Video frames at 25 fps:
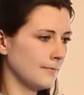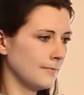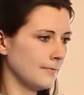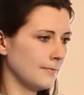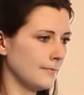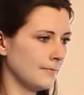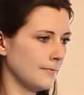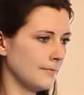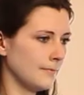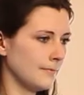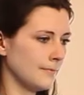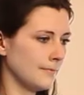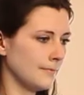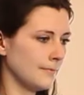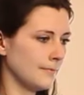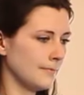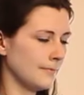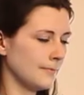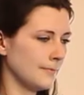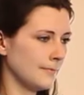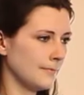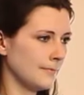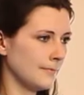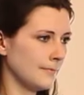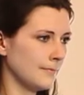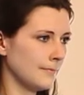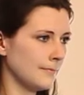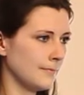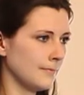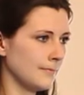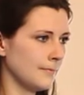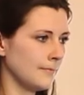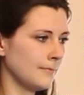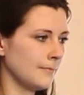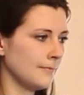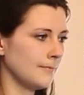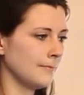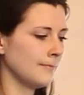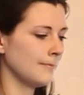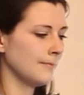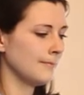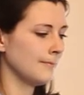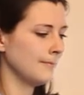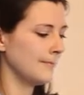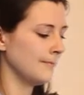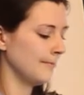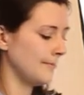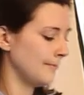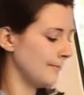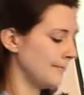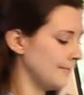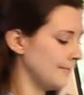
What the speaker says: No words are spoken by the person on screen.